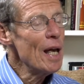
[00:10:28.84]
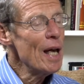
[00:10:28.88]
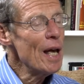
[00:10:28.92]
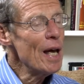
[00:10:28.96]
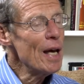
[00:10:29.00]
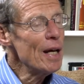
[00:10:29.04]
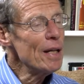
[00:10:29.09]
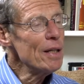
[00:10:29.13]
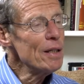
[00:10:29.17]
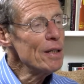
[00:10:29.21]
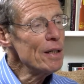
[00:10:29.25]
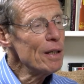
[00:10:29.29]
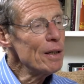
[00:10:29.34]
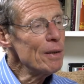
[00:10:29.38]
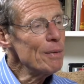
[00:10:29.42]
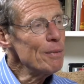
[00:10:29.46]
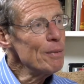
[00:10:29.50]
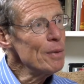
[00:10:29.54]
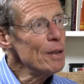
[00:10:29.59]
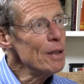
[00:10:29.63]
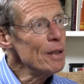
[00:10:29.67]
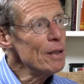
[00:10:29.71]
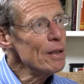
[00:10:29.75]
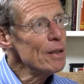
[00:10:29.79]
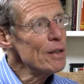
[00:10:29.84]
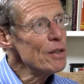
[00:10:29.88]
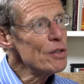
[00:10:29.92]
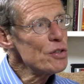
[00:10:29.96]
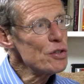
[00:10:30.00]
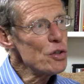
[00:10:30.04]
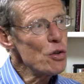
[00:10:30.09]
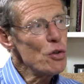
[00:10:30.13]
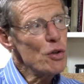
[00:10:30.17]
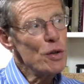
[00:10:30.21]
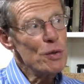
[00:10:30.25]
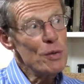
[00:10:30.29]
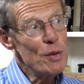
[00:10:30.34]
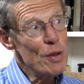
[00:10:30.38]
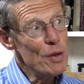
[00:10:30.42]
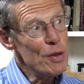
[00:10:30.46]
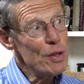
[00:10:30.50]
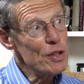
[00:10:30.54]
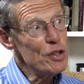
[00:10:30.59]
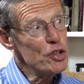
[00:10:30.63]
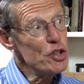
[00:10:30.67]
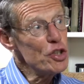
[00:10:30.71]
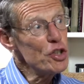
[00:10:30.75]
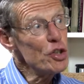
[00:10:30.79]
And um, so the,
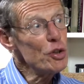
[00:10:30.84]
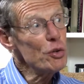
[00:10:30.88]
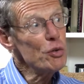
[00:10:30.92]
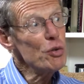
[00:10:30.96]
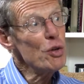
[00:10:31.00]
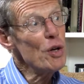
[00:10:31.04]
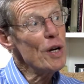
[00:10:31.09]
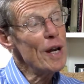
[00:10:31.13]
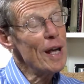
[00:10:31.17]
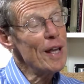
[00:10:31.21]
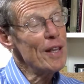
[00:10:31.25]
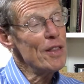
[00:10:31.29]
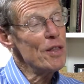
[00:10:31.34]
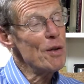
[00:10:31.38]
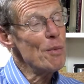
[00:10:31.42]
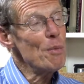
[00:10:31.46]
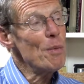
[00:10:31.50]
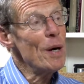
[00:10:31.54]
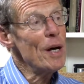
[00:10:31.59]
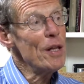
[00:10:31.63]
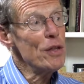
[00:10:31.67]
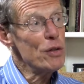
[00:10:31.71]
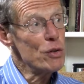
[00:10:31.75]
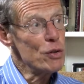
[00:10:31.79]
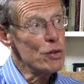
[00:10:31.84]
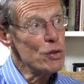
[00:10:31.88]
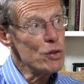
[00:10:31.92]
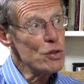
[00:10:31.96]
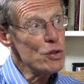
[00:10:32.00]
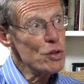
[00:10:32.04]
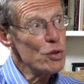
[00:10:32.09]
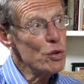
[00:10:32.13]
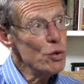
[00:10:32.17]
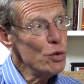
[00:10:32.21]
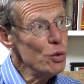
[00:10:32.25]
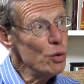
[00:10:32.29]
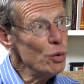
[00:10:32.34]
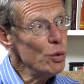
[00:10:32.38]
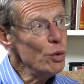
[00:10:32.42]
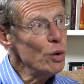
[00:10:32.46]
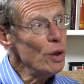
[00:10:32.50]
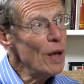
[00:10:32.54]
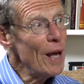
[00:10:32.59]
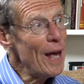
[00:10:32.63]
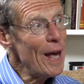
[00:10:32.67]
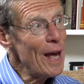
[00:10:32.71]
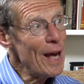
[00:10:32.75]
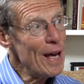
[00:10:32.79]
the children and the mothers who
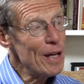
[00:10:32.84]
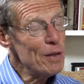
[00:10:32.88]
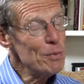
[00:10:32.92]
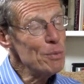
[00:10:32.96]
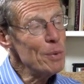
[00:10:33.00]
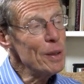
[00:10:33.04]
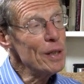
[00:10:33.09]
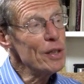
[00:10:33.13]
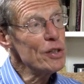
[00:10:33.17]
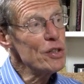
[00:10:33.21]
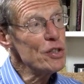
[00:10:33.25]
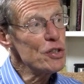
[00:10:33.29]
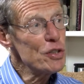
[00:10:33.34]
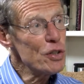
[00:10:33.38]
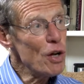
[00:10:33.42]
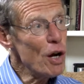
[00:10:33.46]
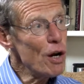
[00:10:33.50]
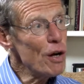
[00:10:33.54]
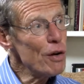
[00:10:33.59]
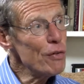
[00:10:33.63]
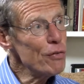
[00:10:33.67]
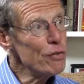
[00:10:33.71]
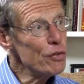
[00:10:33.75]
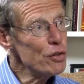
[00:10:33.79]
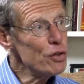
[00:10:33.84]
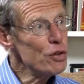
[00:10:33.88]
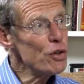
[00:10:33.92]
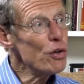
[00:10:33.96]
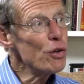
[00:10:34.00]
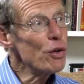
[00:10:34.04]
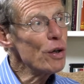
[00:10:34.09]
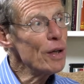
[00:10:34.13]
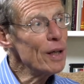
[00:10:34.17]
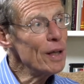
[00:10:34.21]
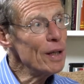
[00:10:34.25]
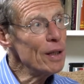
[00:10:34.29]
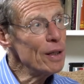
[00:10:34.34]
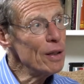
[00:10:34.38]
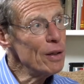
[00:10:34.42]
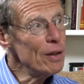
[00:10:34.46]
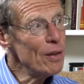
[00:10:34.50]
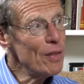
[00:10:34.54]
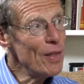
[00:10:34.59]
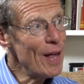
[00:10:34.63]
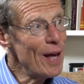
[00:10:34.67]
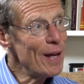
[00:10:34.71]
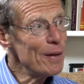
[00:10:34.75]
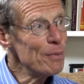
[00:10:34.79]
had been starved during
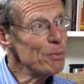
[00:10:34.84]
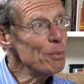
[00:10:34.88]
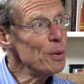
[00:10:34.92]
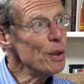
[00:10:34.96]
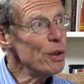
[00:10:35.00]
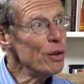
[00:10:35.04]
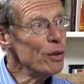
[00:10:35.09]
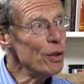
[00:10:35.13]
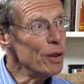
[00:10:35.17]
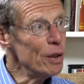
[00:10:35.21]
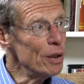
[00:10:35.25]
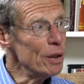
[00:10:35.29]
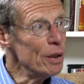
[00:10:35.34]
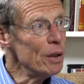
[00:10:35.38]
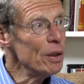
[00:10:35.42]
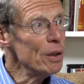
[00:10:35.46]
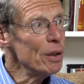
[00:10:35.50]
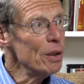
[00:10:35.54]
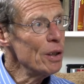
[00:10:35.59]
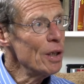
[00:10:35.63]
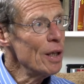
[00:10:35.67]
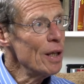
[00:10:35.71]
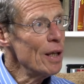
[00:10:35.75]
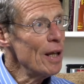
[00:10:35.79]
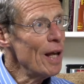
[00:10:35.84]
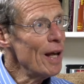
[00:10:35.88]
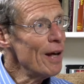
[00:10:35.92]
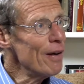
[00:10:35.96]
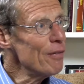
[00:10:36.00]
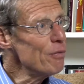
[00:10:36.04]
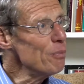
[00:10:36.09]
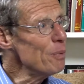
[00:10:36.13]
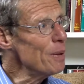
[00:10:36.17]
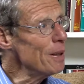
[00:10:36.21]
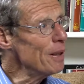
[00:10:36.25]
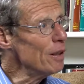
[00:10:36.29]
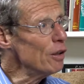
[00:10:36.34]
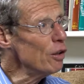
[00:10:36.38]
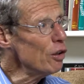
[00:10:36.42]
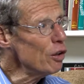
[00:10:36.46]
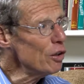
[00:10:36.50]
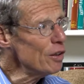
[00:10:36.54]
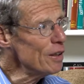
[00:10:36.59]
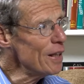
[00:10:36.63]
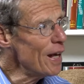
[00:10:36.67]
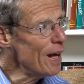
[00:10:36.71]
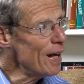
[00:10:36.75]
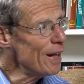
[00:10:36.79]
that period have been
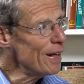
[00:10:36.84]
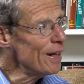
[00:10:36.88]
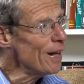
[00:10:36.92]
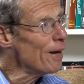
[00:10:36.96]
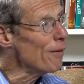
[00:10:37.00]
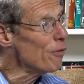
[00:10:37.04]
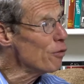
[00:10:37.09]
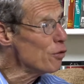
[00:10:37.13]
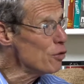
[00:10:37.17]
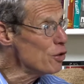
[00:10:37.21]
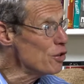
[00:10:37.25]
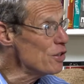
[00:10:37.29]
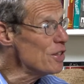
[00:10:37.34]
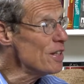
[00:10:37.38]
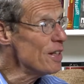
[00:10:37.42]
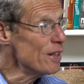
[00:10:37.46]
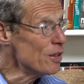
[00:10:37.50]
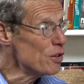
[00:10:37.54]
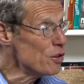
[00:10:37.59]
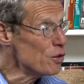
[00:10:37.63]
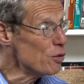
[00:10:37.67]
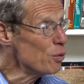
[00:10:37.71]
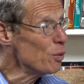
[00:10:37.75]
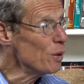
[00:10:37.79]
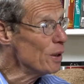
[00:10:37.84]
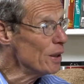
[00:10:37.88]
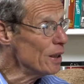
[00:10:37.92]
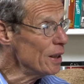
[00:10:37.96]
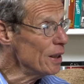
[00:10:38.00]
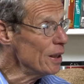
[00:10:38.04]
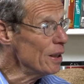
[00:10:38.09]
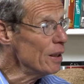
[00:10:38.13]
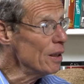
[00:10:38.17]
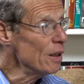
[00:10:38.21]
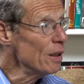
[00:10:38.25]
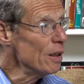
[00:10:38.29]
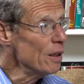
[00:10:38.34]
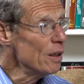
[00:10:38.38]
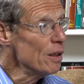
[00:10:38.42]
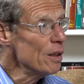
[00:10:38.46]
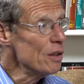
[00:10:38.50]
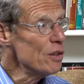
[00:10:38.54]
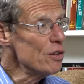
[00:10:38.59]
looked at ever since, really, wow.